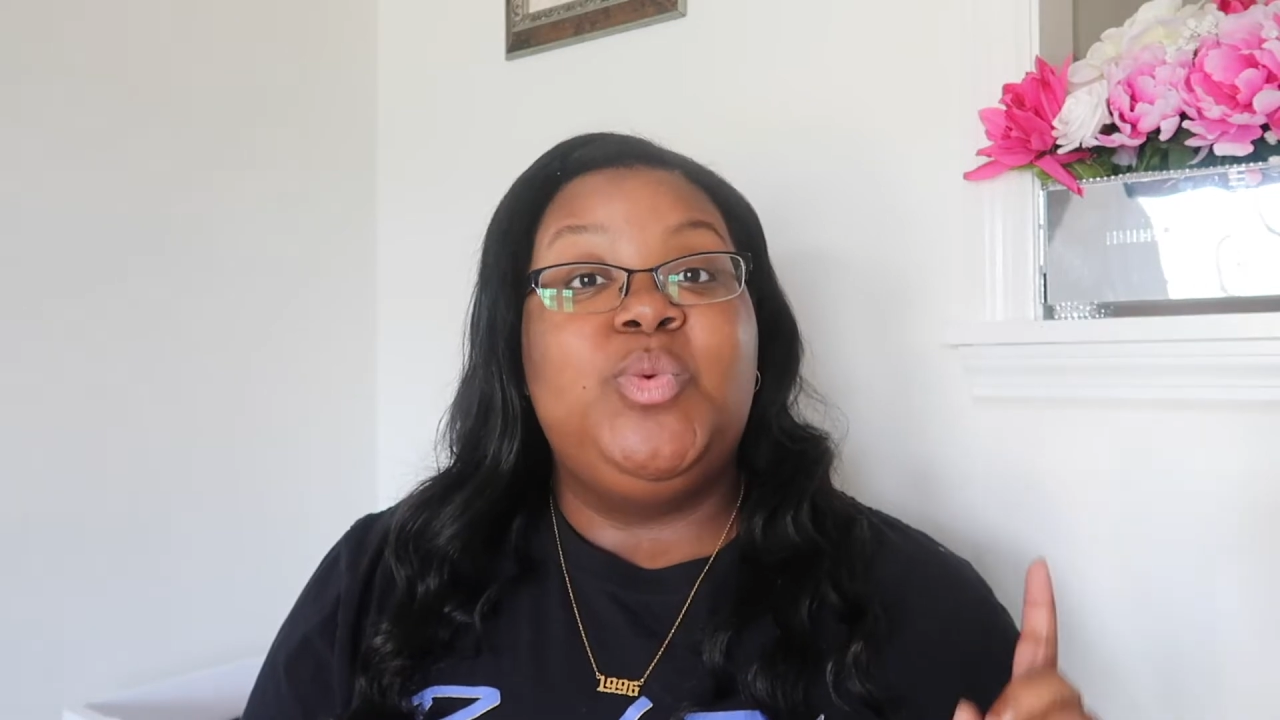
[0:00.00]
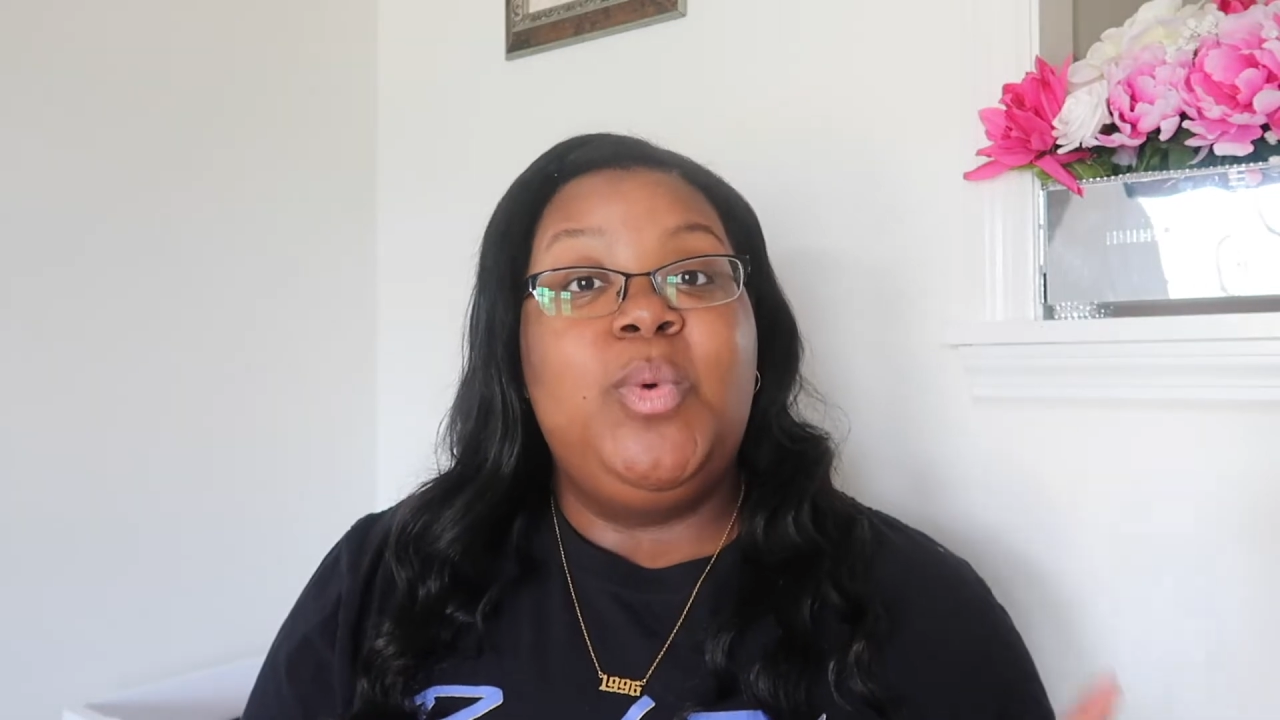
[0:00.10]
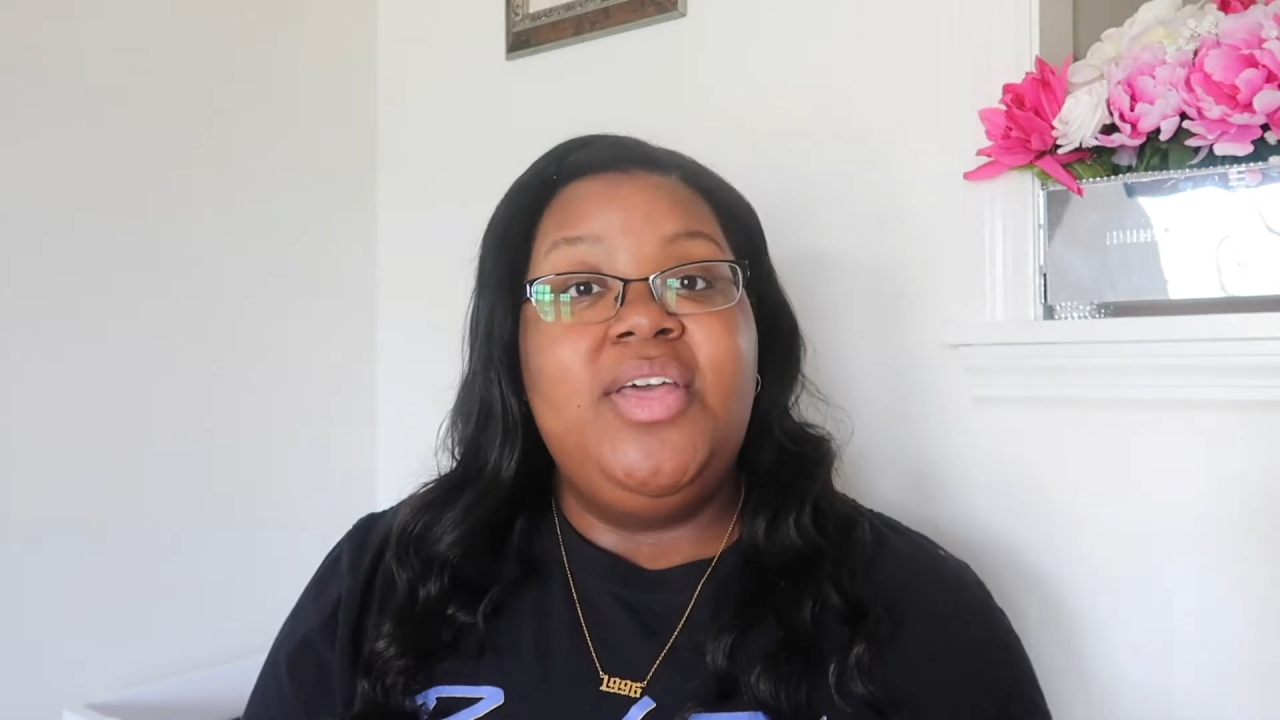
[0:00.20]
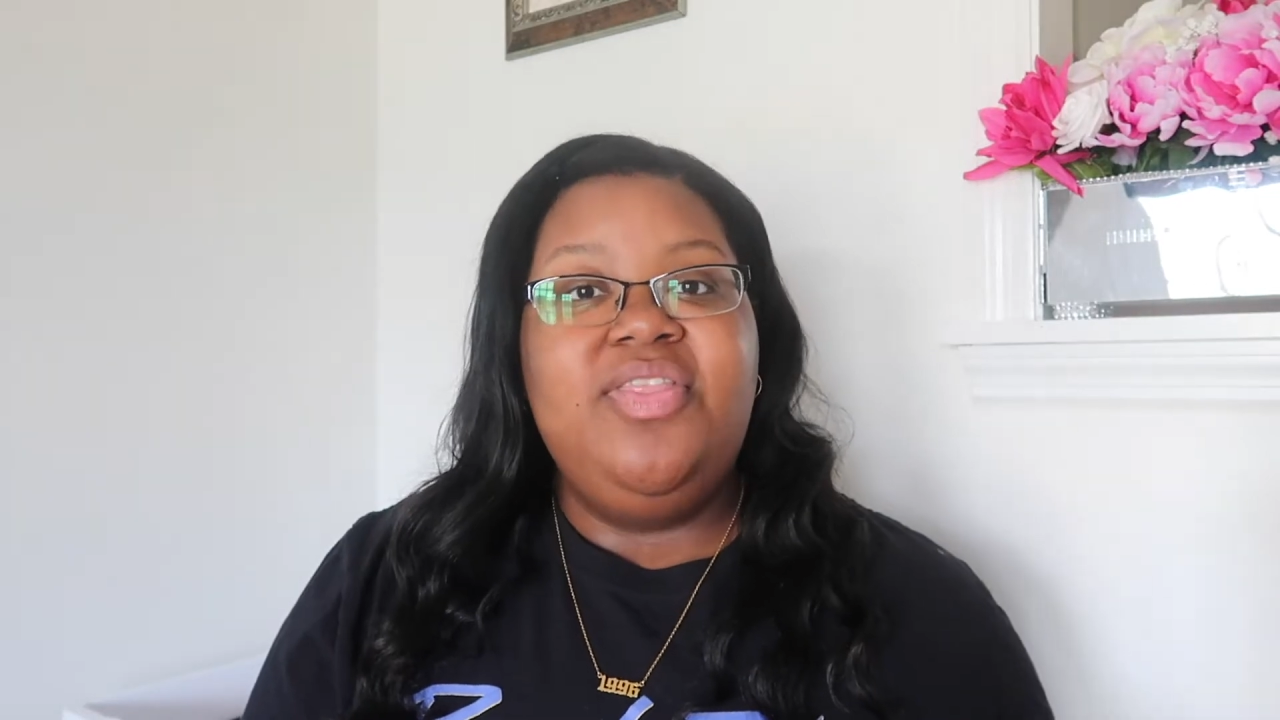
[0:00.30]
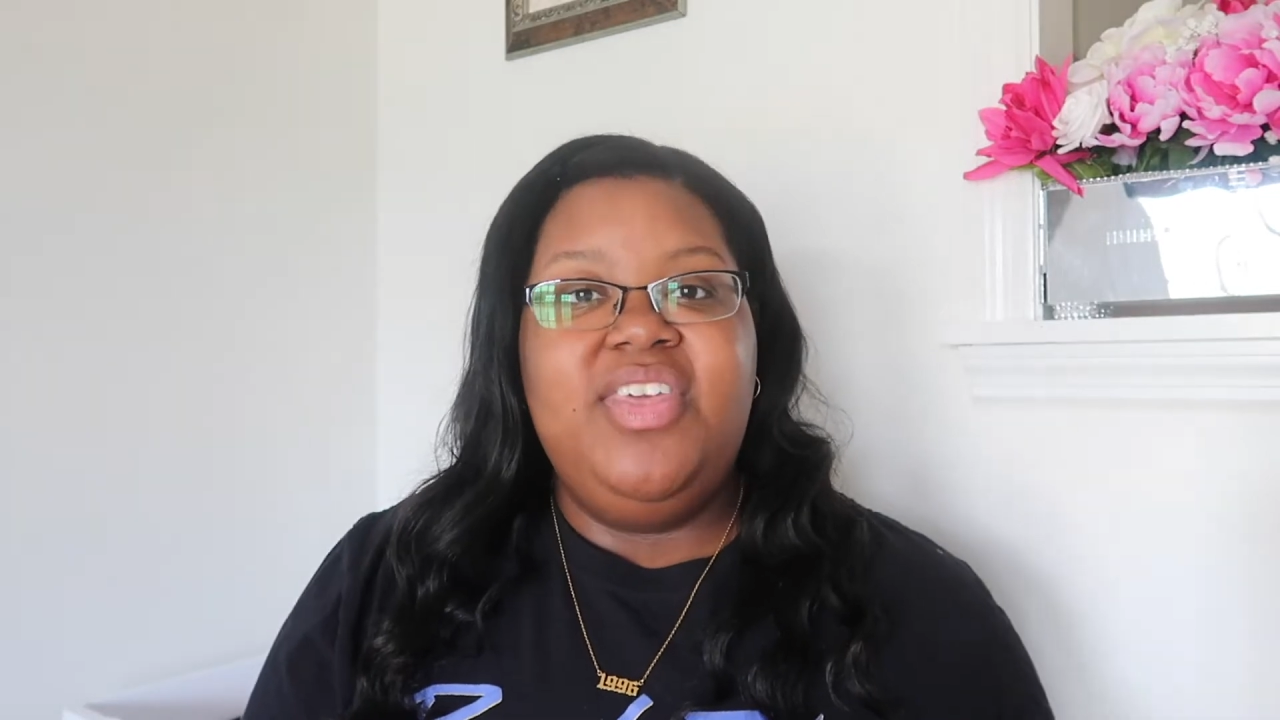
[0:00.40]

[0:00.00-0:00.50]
one